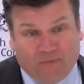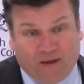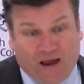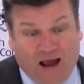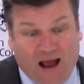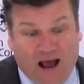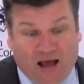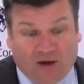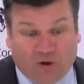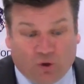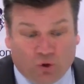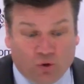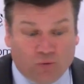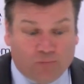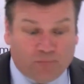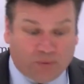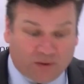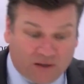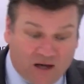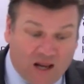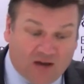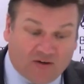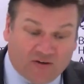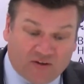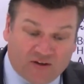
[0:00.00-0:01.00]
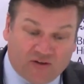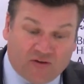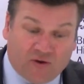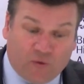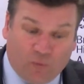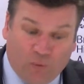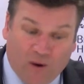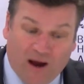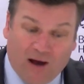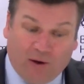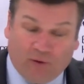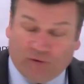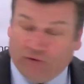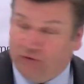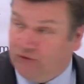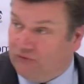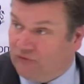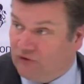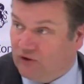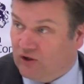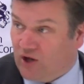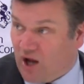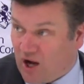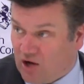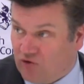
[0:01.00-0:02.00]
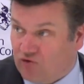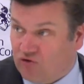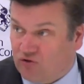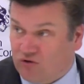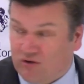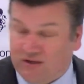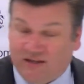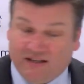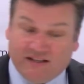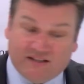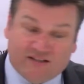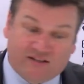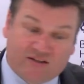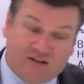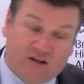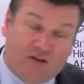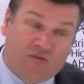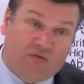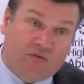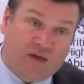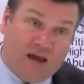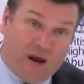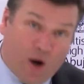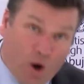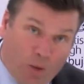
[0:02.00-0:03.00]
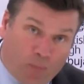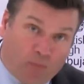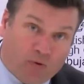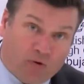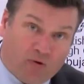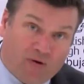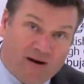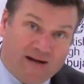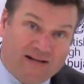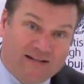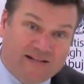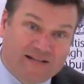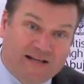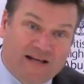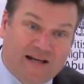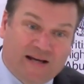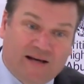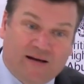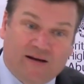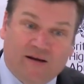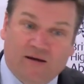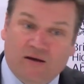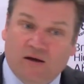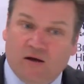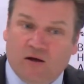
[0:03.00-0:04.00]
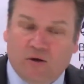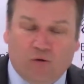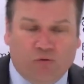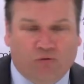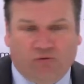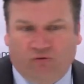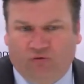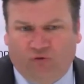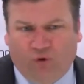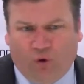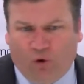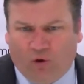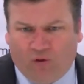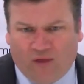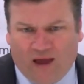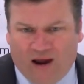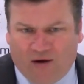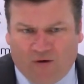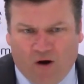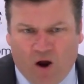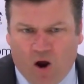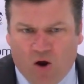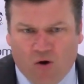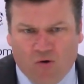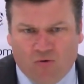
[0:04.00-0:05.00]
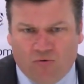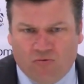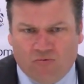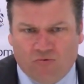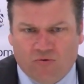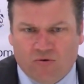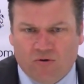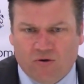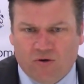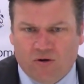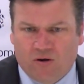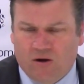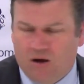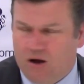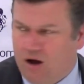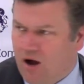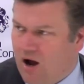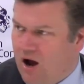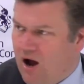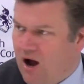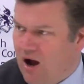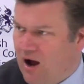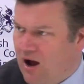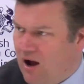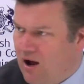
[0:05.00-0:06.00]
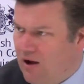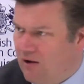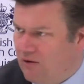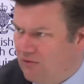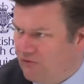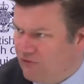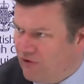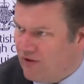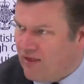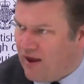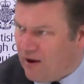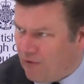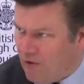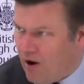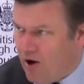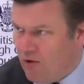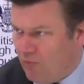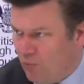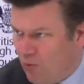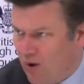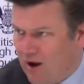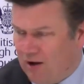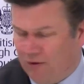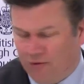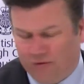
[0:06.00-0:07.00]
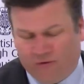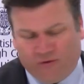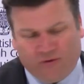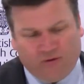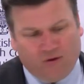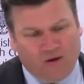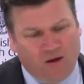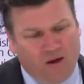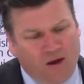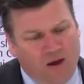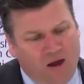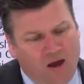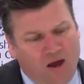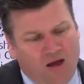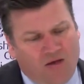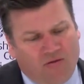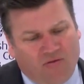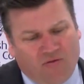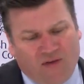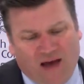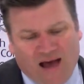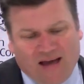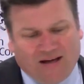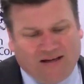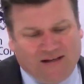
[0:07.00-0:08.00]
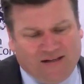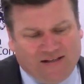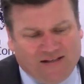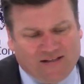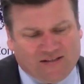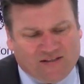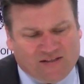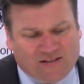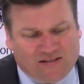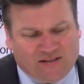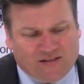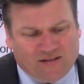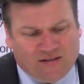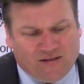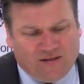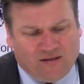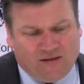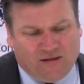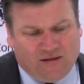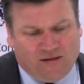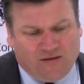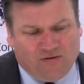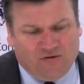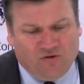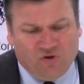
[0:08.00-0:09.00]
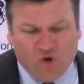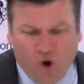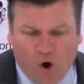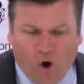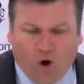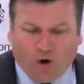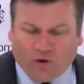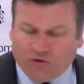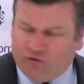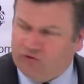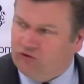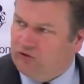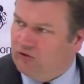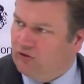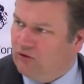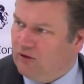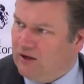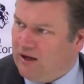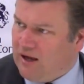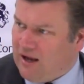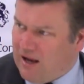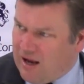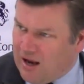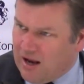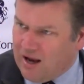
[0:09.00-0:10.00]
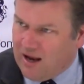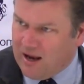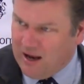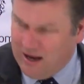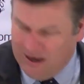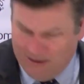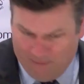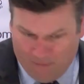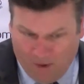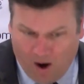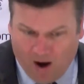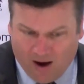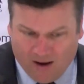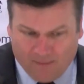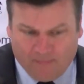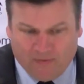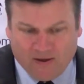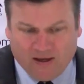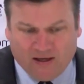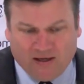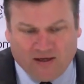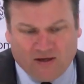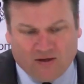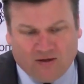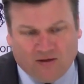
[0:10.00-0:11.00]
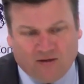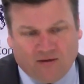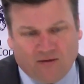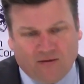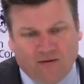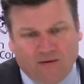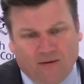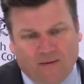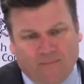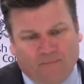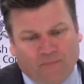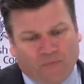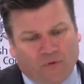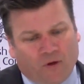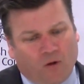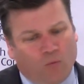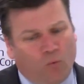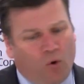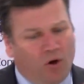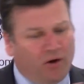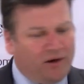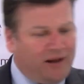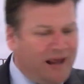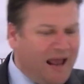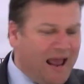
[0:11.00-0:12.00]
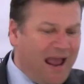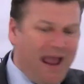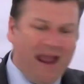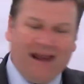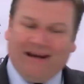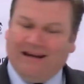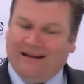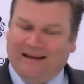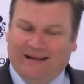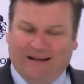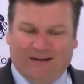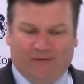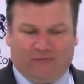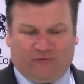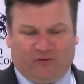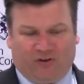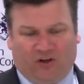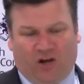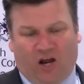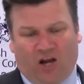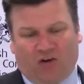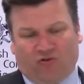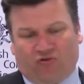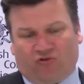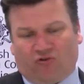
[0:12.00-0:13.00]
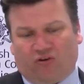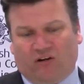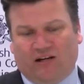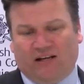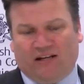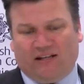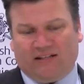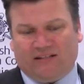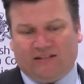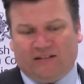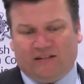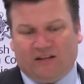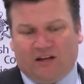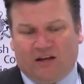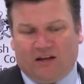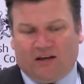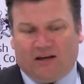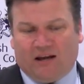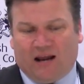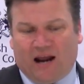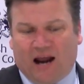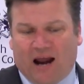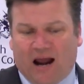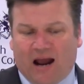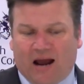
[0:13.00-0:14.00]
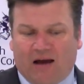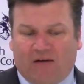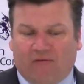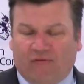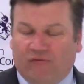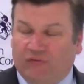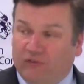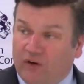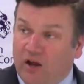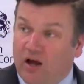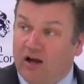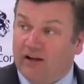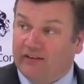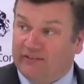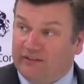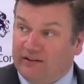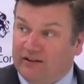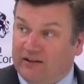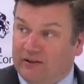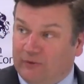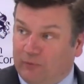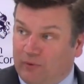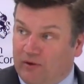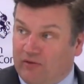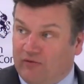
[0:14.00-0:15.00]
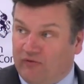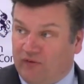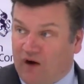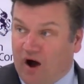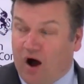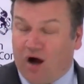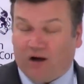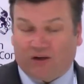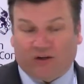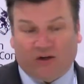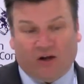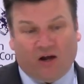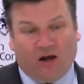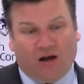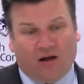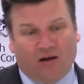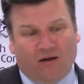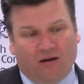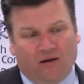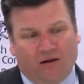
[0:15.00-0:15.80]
and who plunder the wealth of the countries that they operate in for their own wealth. That is not, in my opinion, what any of the countries that have flirted with Wagner